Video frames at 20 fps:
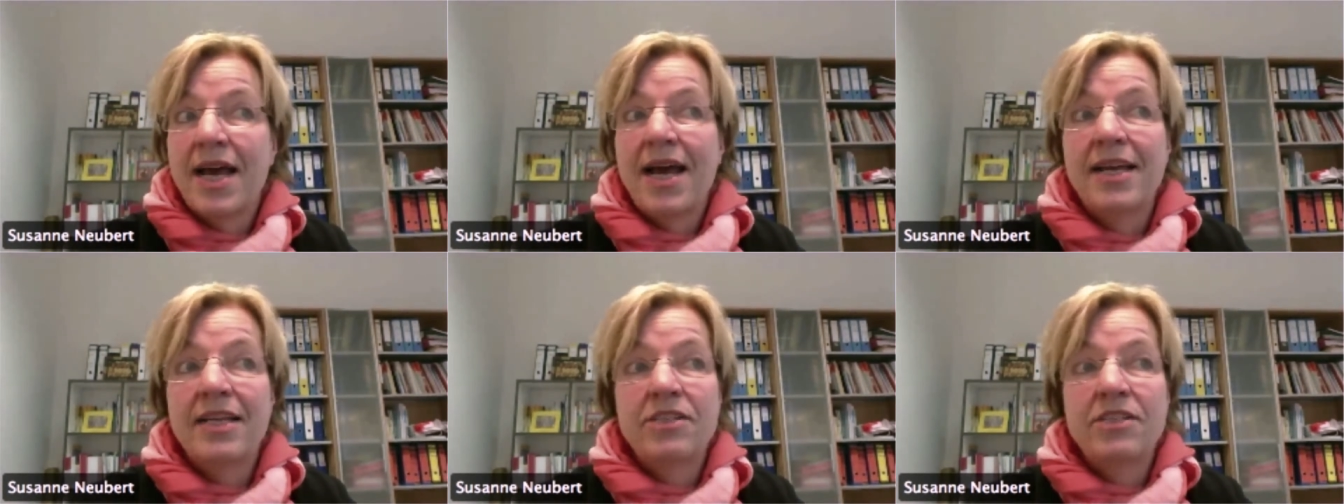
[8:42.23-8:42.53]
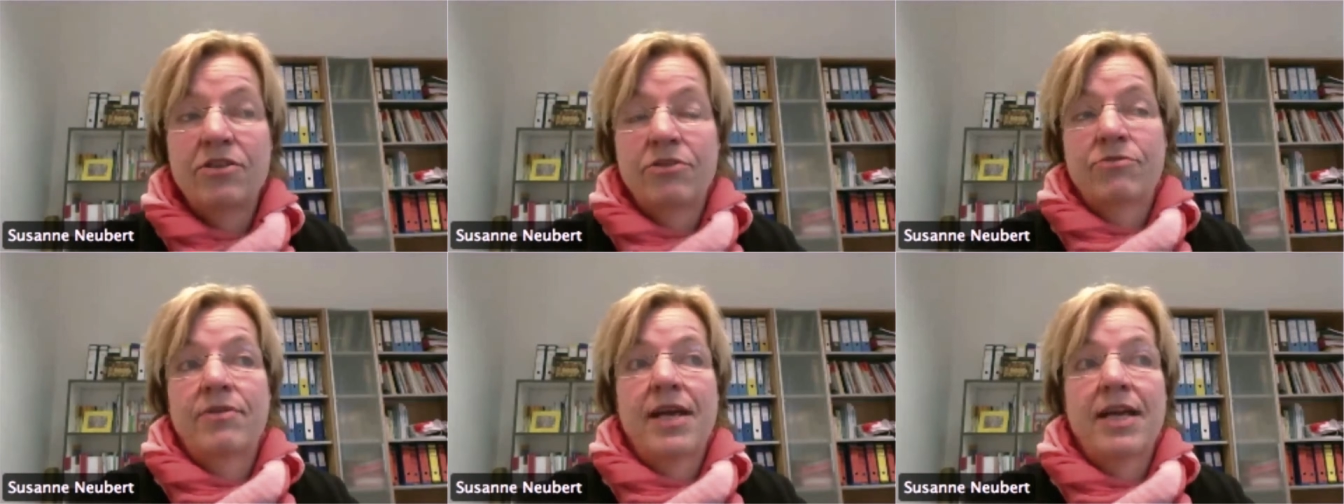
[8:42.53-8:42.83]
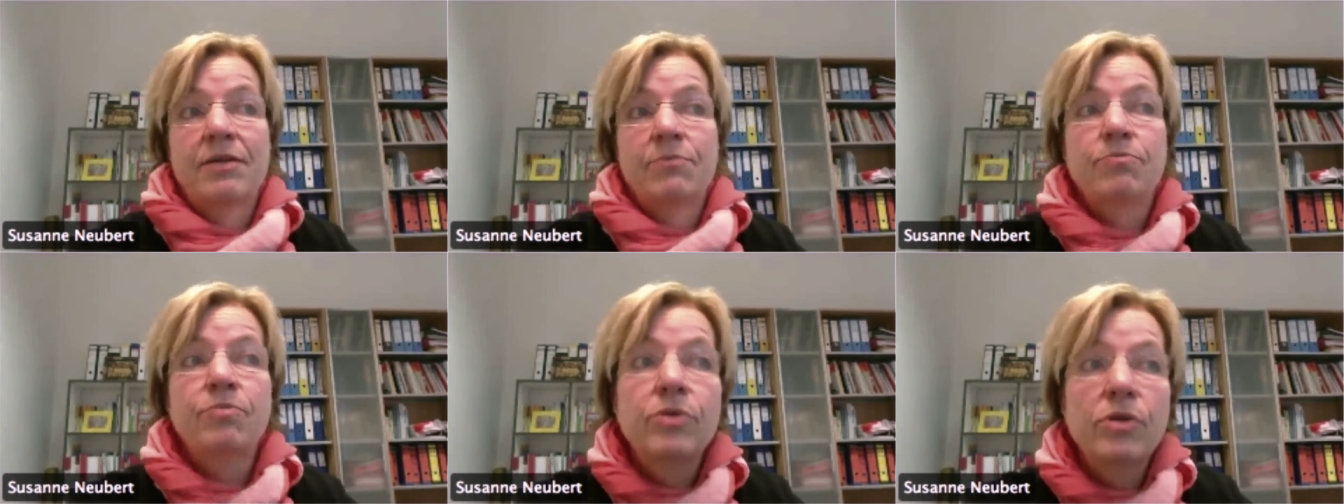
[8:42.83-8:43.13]

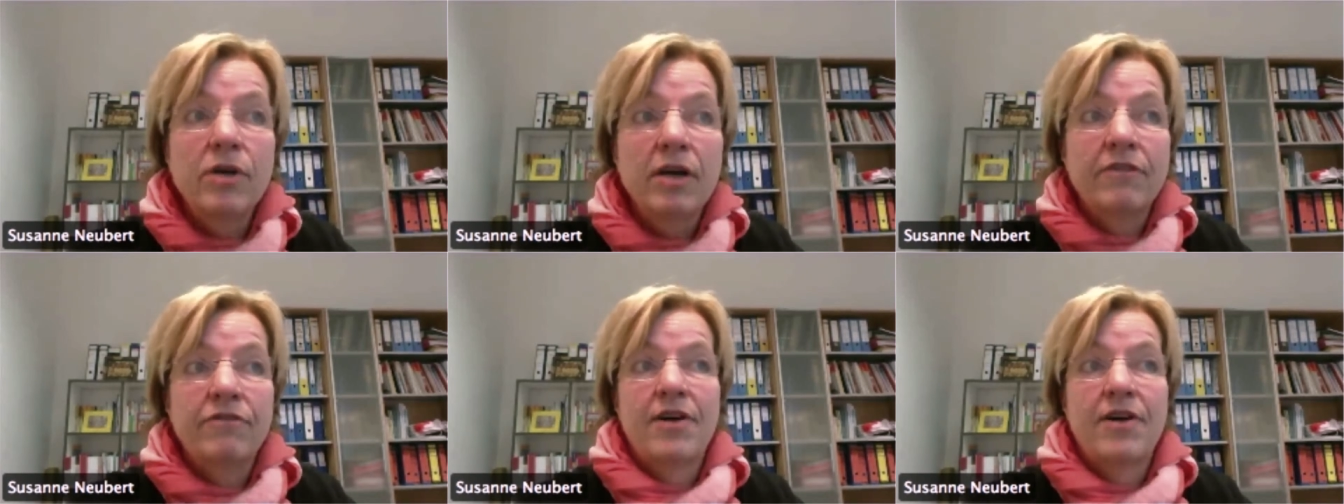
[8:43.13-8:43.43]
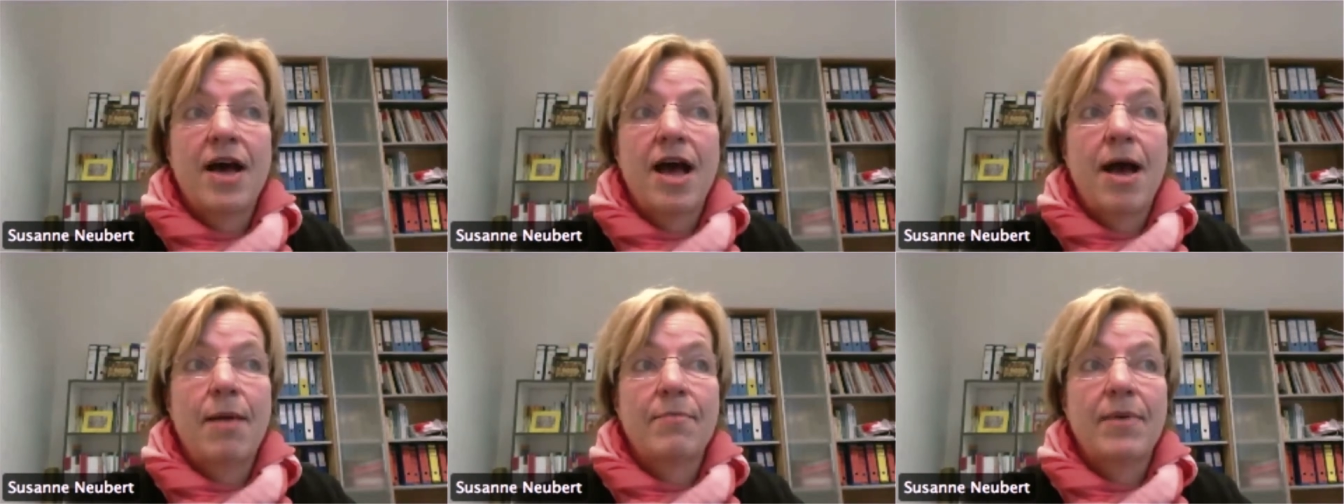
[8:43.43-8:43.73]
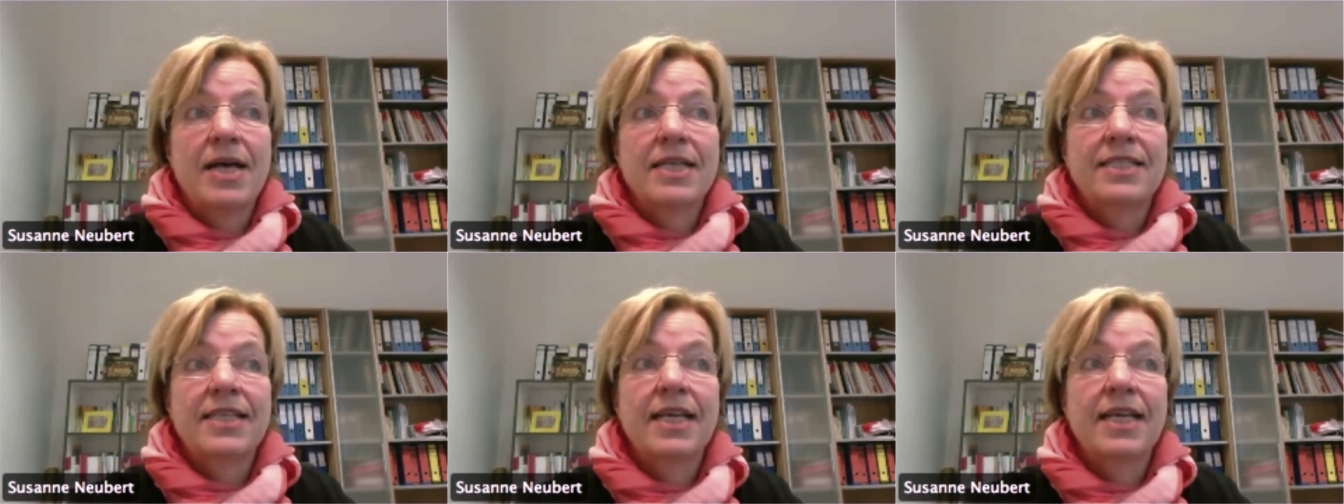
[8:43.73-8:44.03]
integrate poor
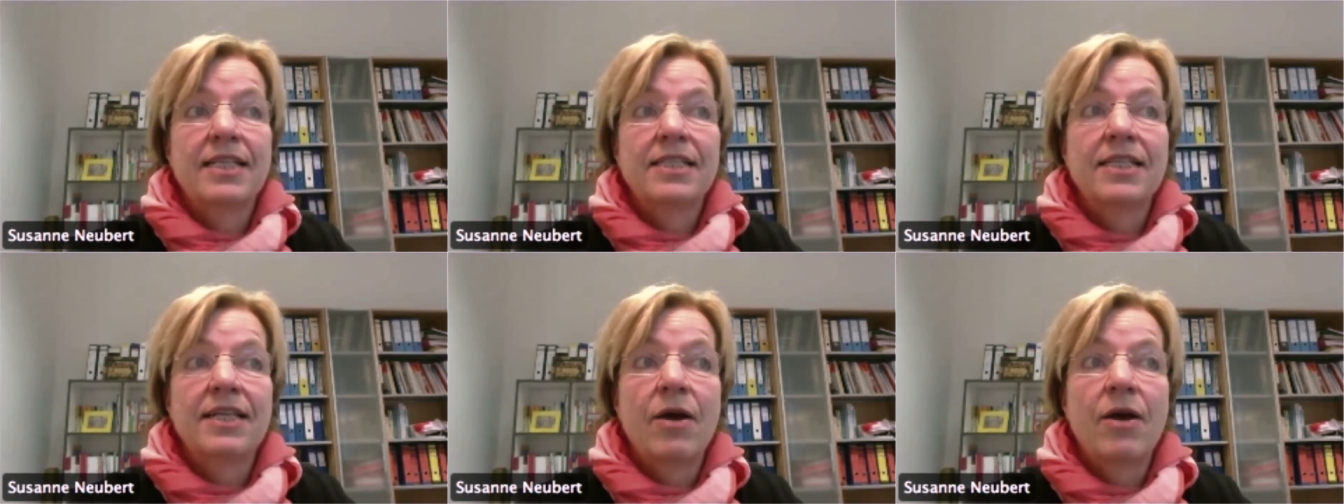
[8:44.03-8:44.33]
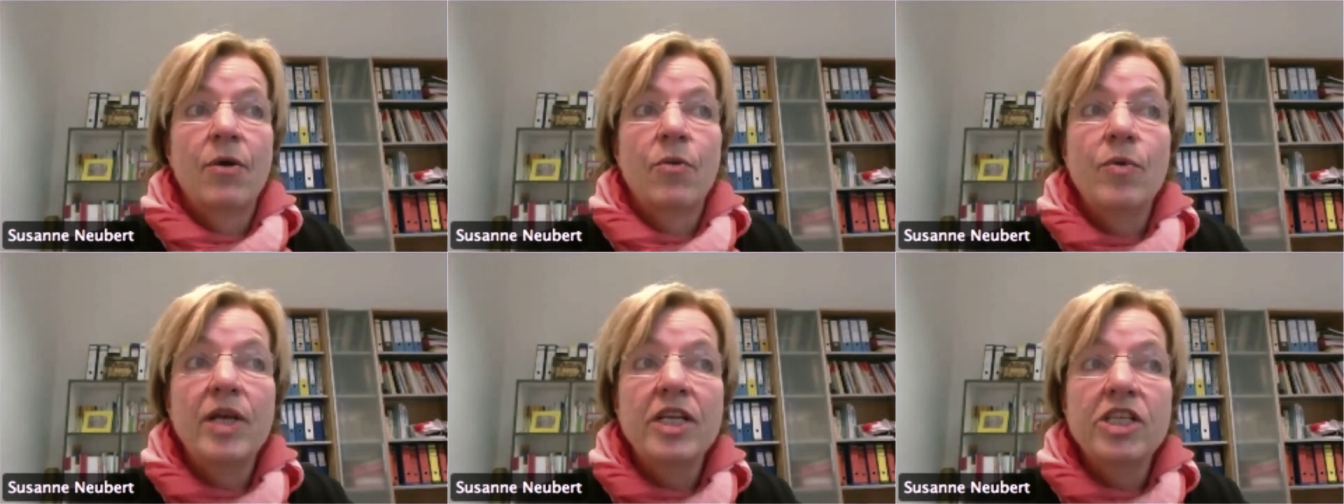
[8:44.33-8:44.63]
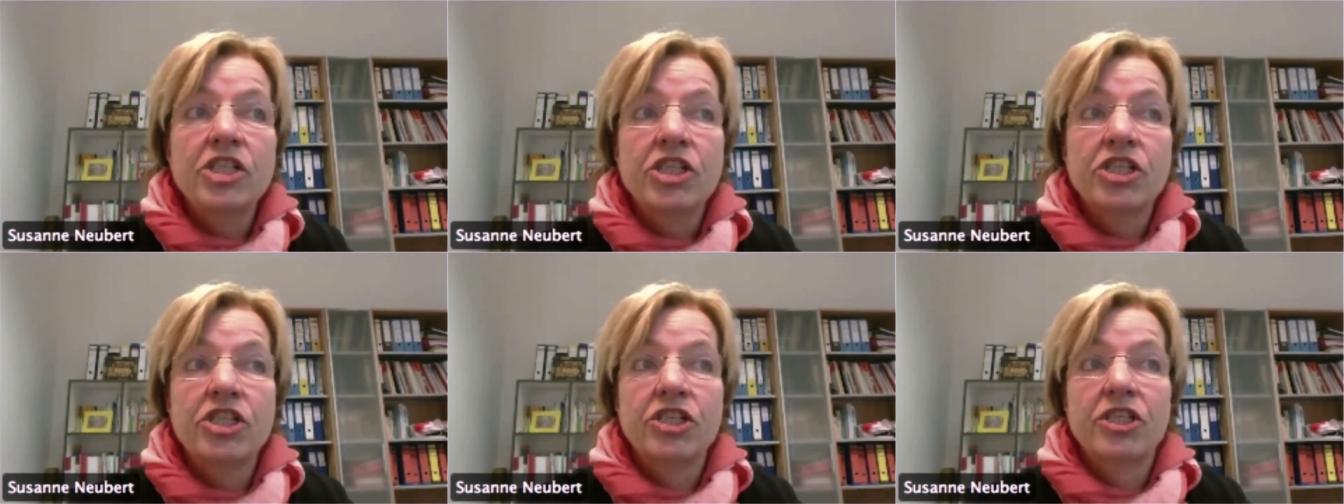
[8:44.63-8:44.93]
farmers and which